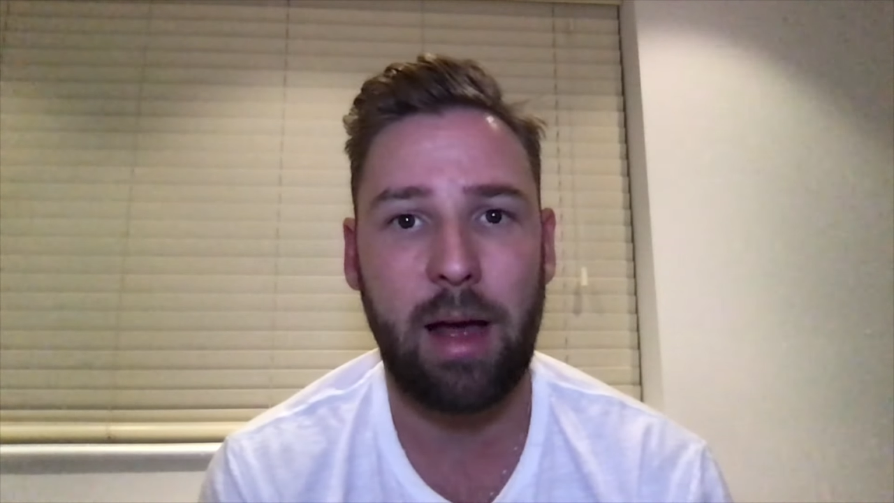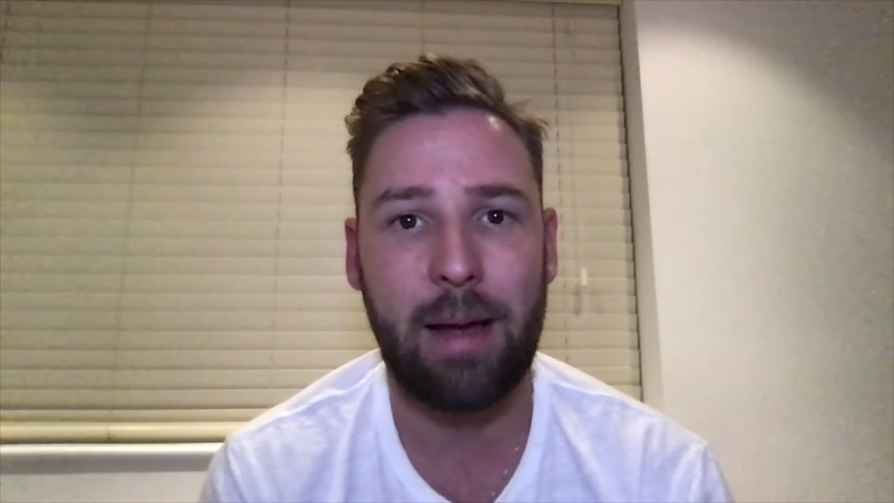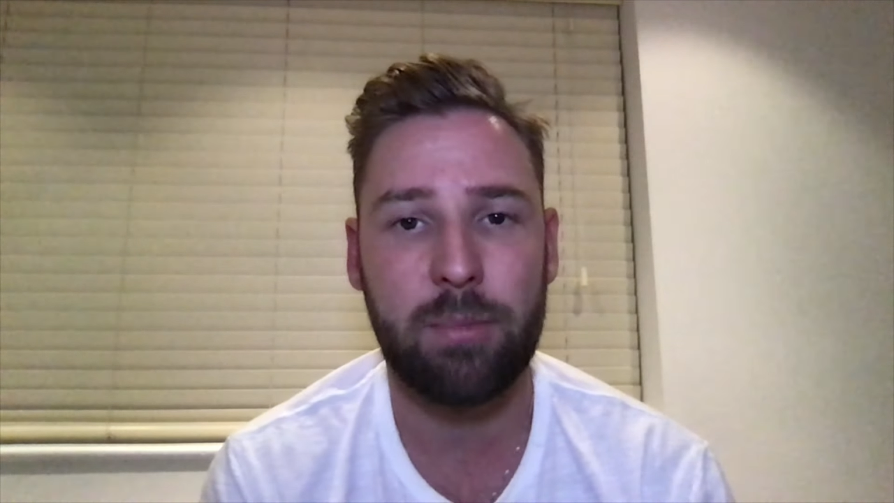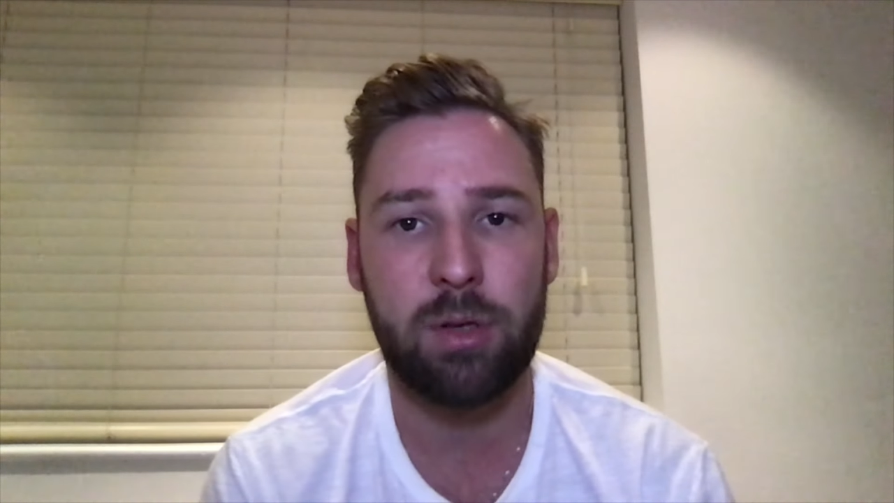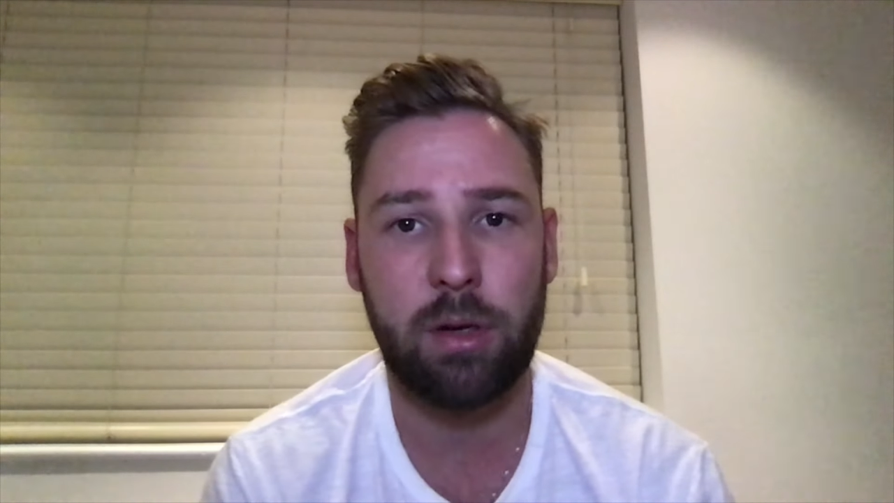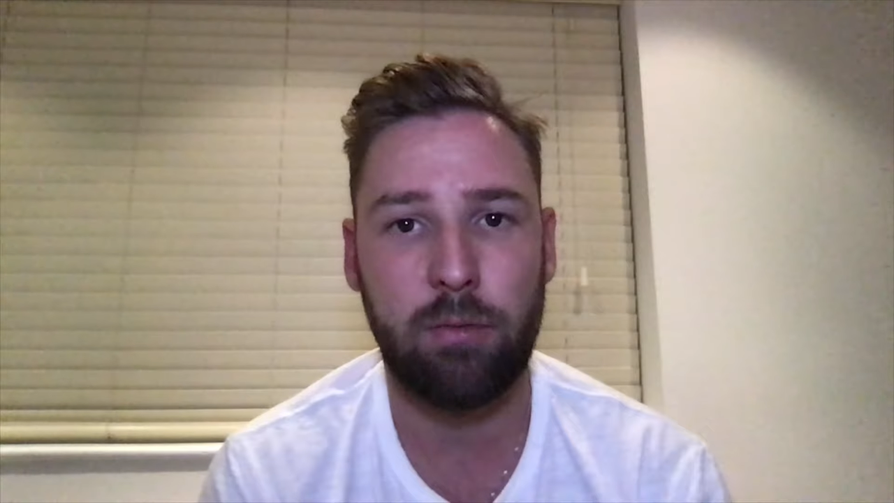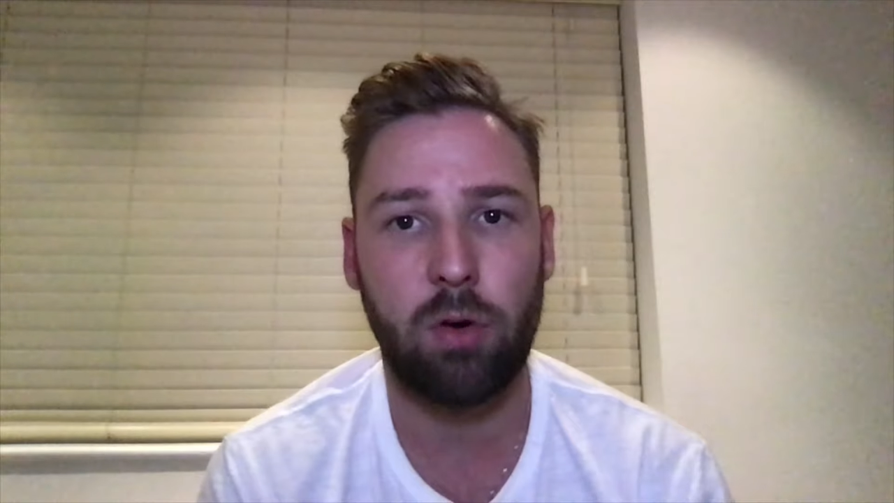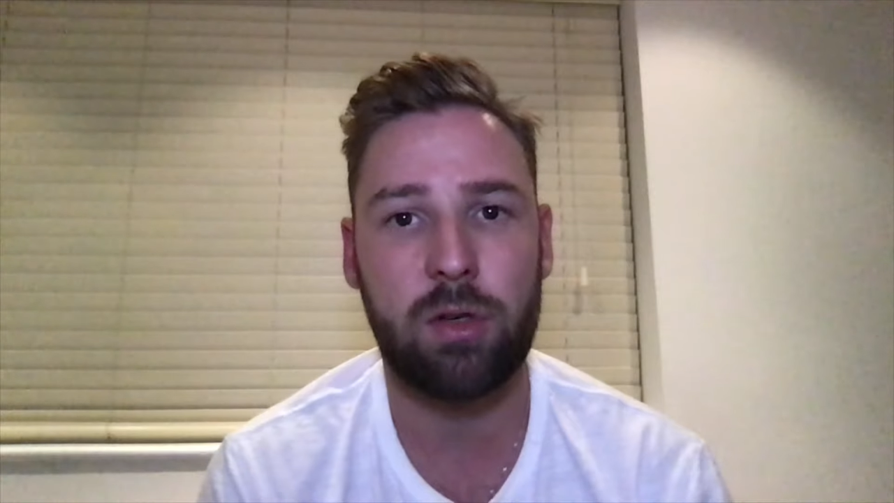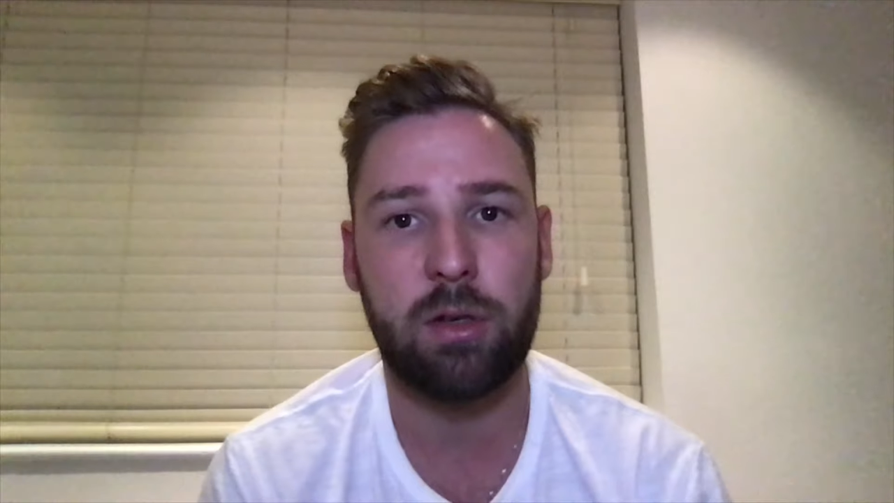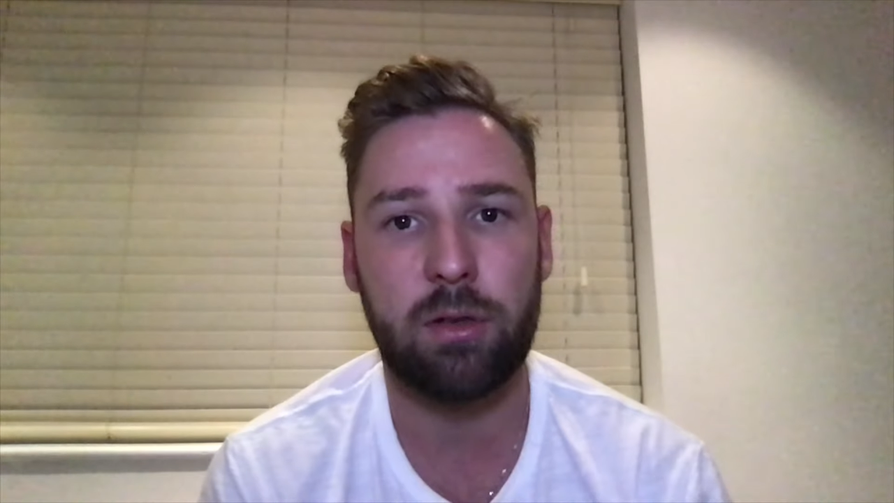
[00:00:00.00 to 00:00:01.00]
absolutely
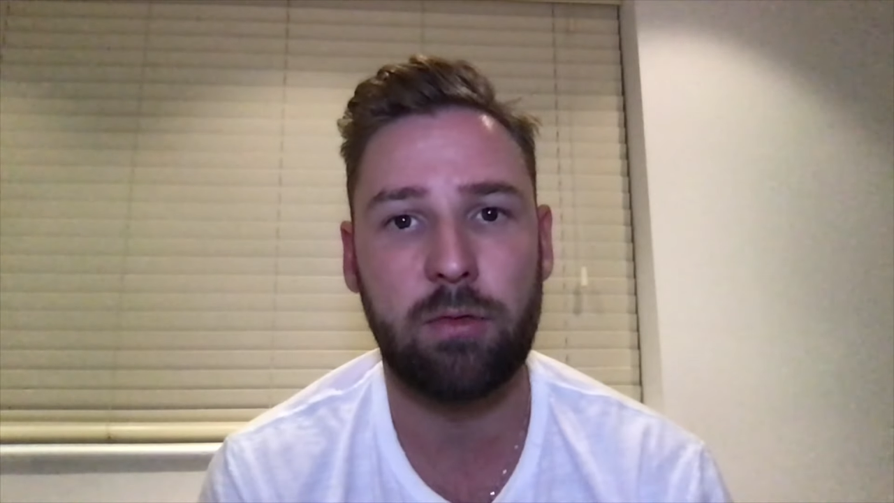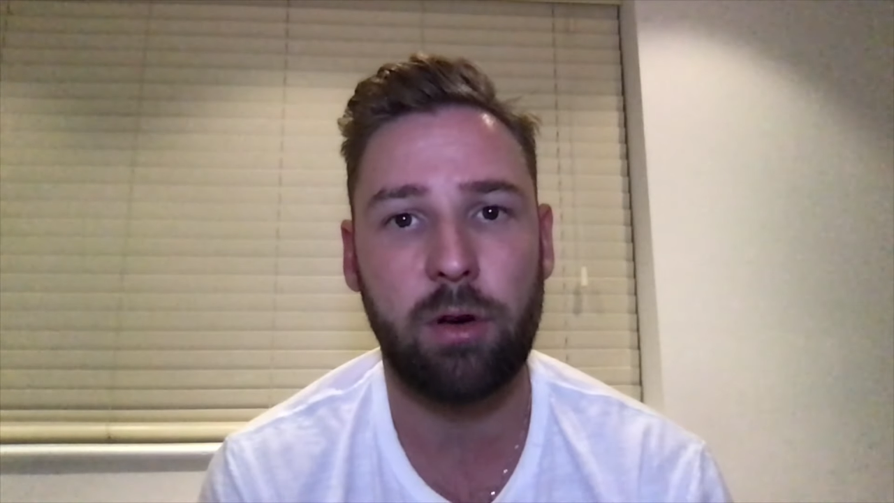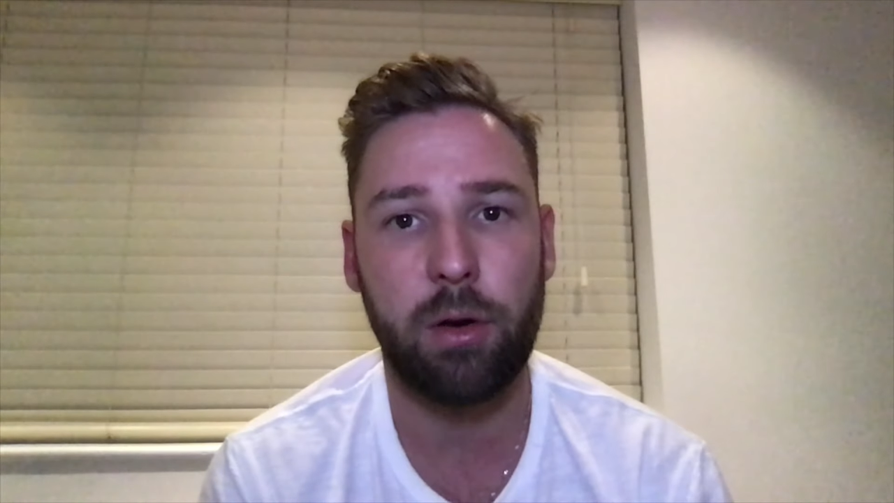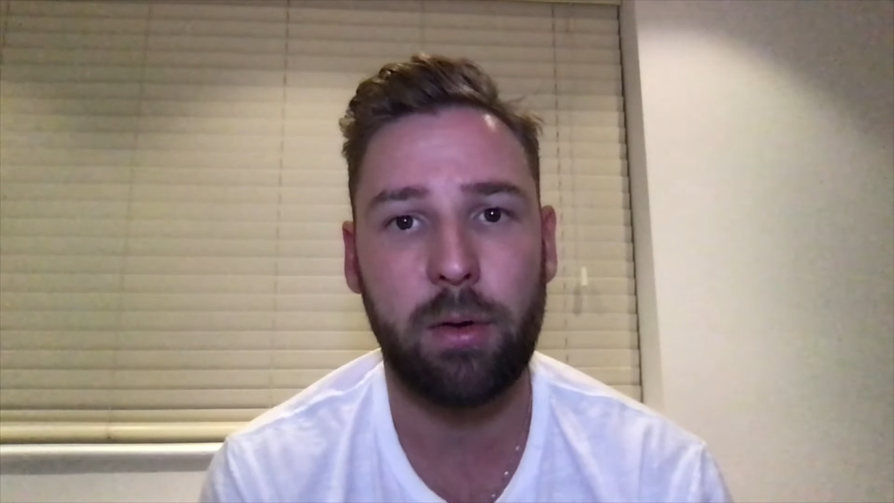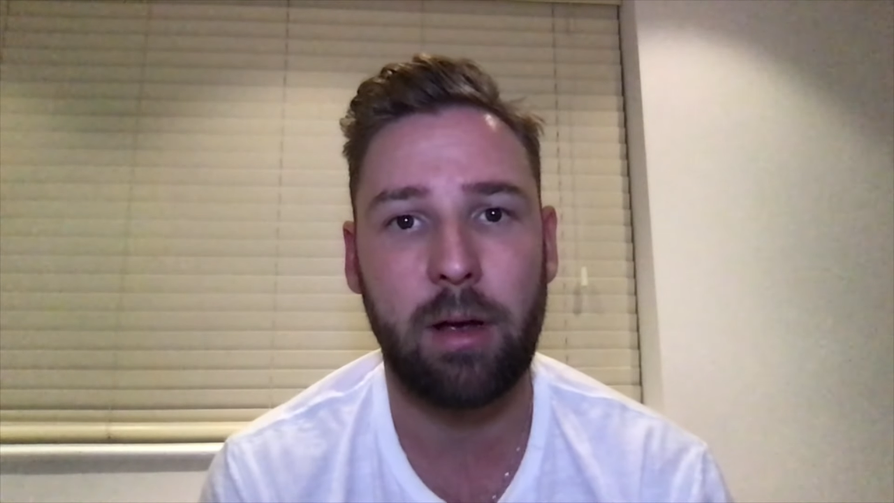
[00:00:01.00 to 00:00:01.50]
rotten through.